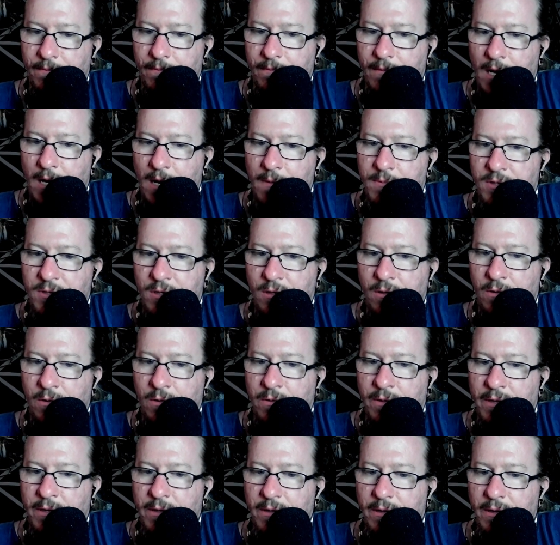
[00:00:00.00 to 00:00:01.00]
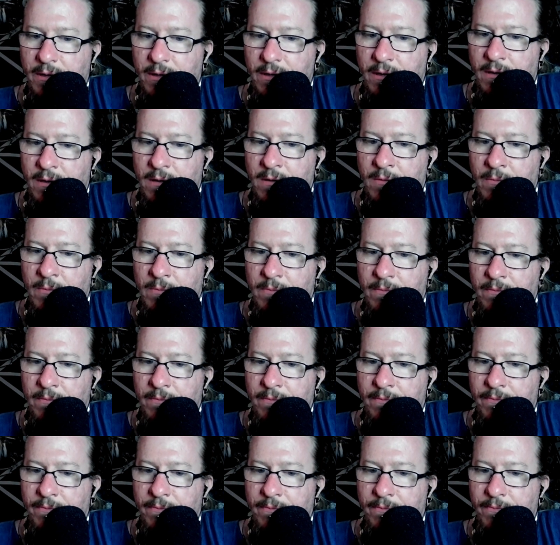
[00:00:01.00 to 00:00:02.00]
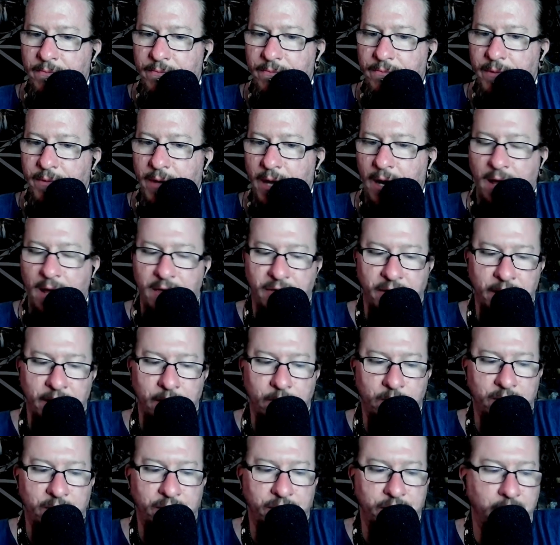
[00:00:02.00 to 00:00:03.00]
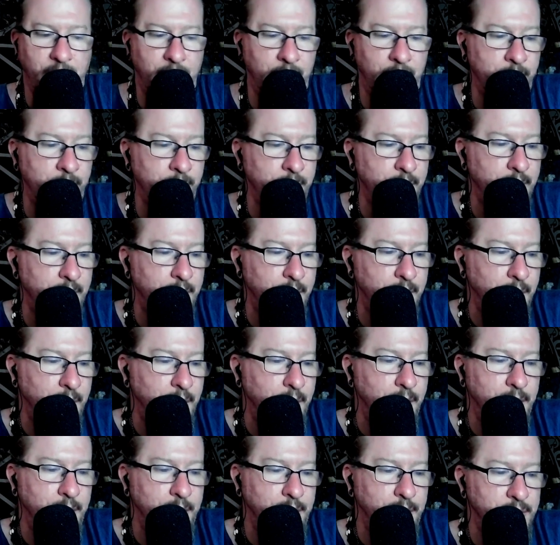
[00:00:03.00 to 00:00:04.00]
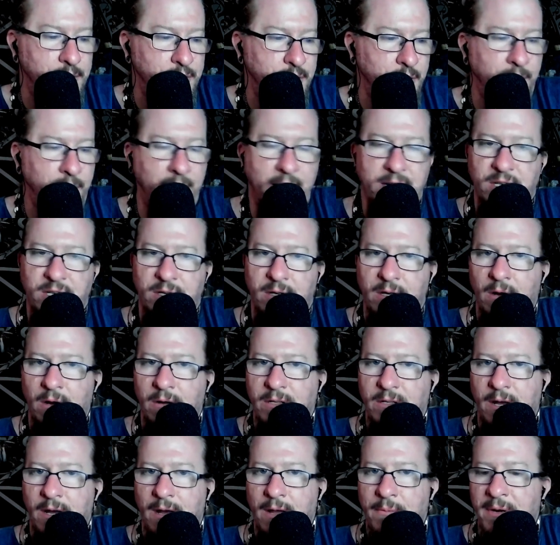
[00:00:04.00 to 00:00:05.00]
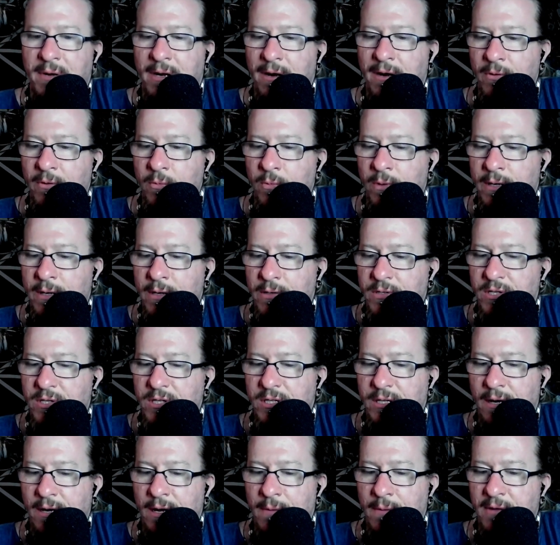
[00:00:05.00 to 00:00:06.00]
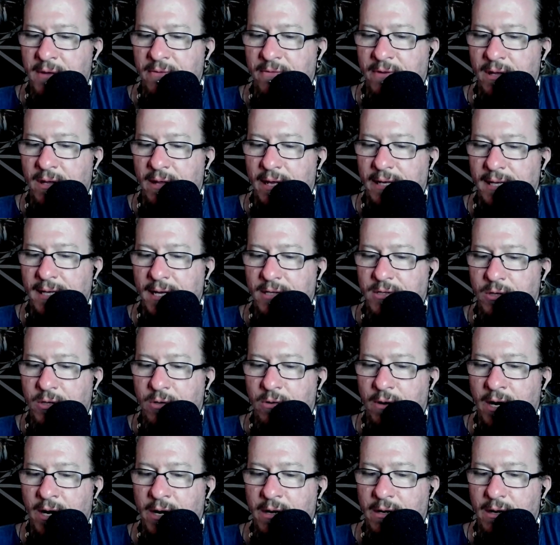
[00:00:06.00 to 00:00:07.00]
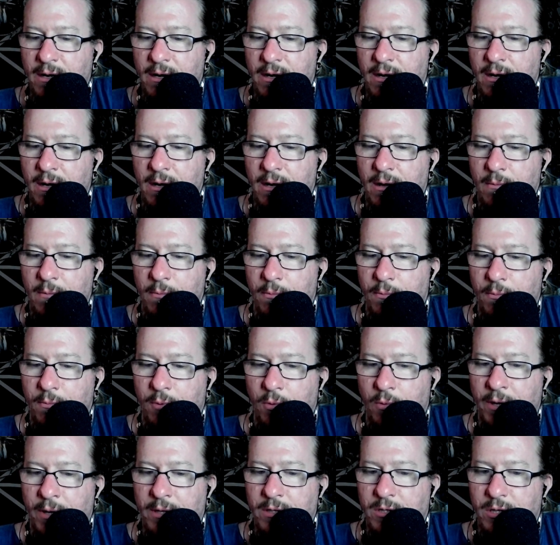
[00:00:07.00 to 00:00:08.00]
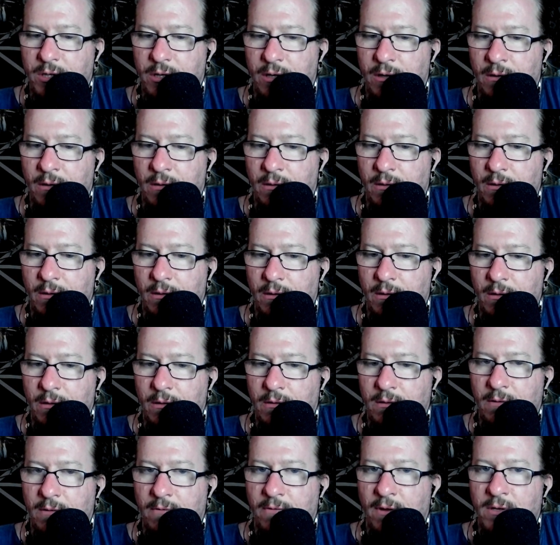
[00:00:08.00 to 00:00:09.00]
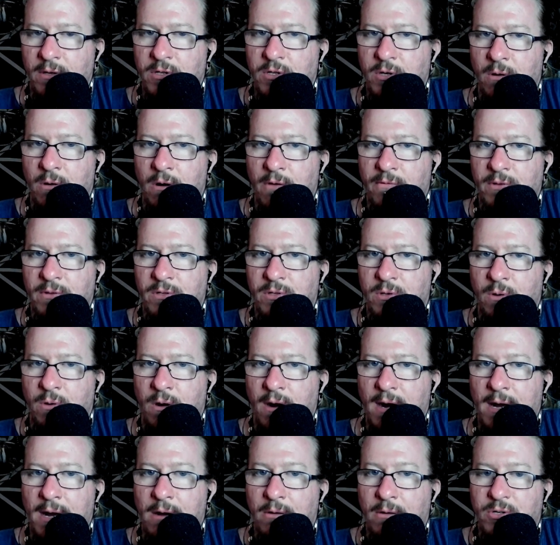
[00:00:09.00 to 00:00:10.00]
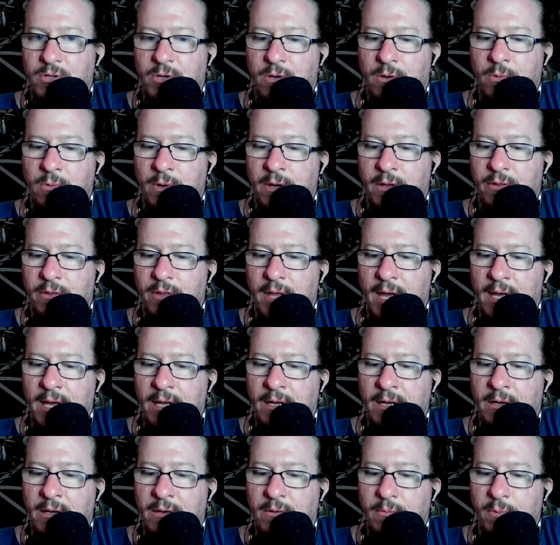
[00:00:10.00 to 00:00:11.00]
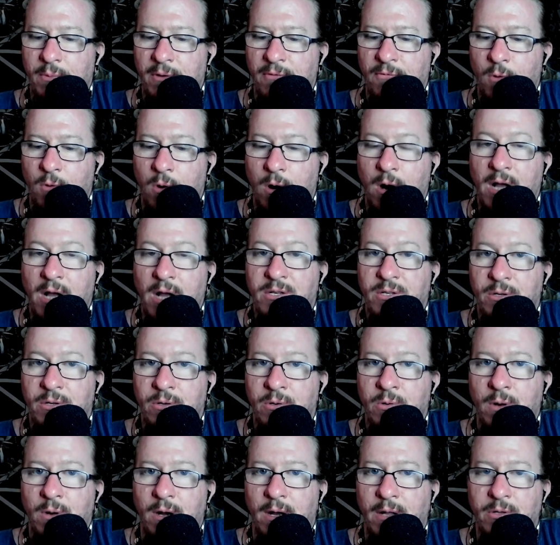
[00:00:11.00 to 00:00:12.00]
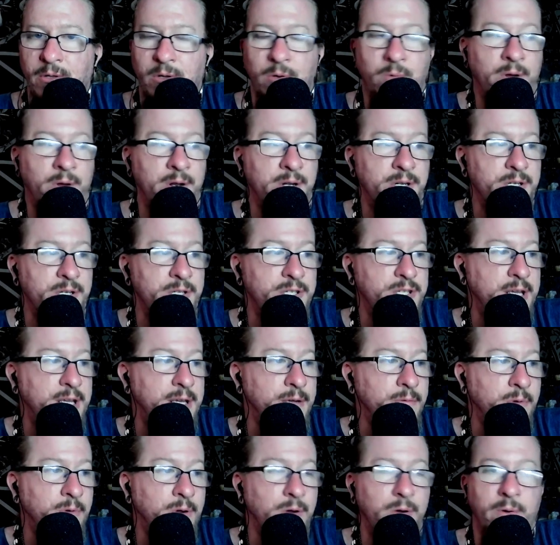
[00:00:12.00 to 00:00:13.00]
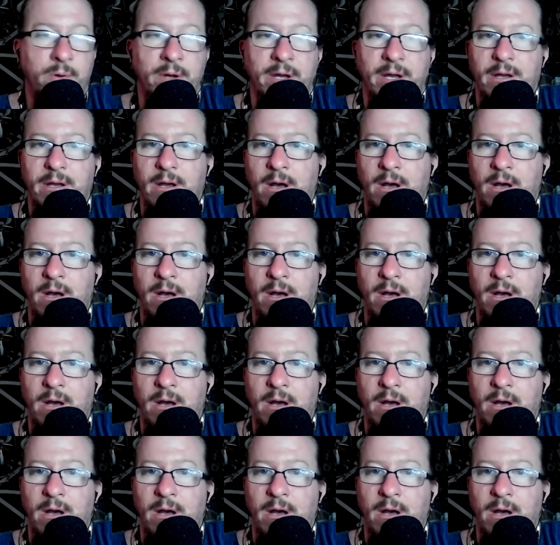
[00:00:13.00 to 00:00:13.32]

Absolutely. Um, and I think with, you know, consideration of your time and everyone else's time, I feel like that's a great point to to venture off into our outro with. And before I do, I do want to just say real quick.